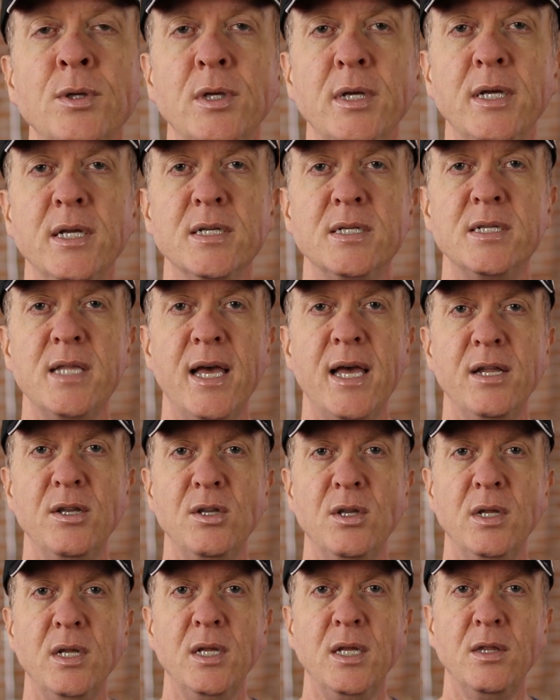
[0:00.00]
is
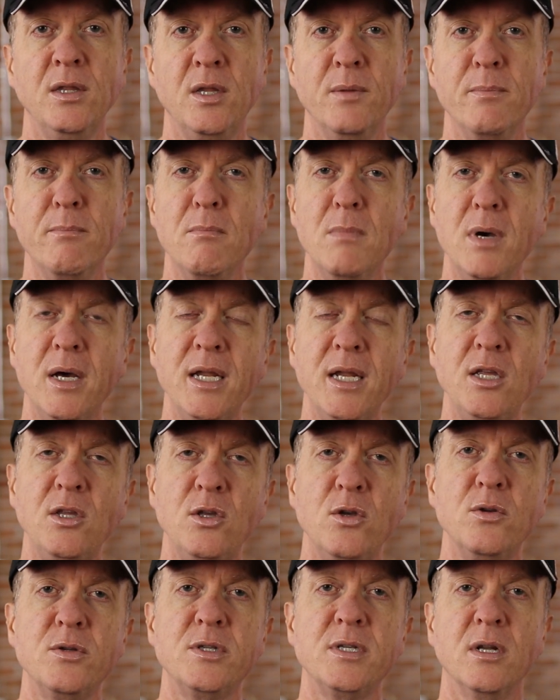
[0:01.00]
that the money
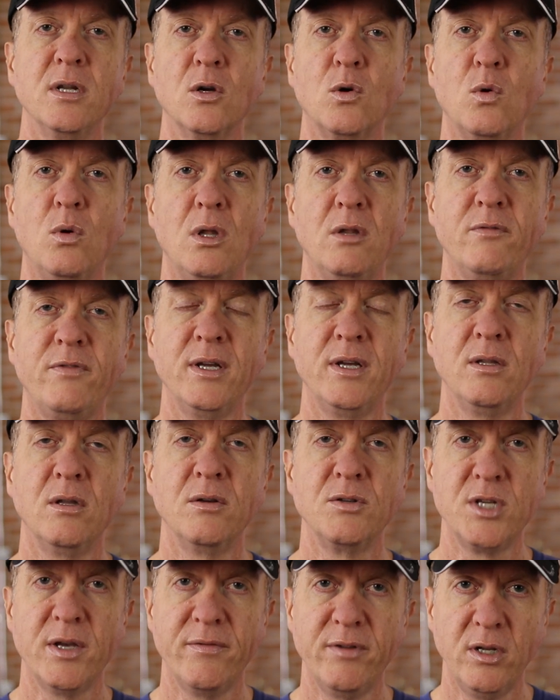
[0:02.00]
used in a Qualified
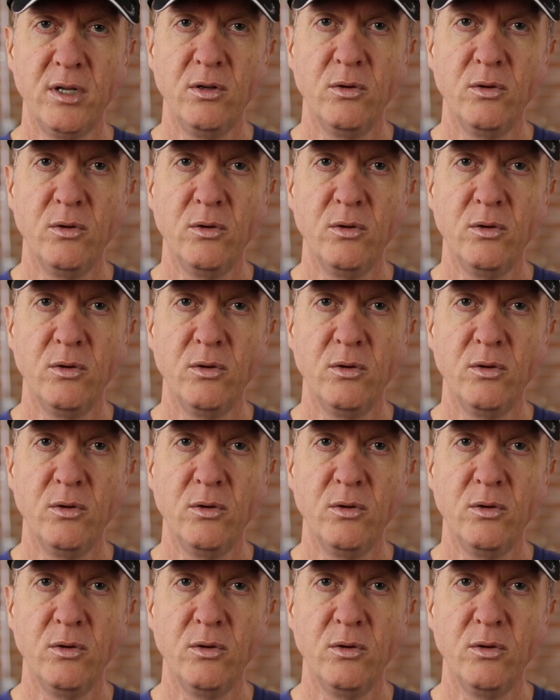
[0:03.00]
Longevity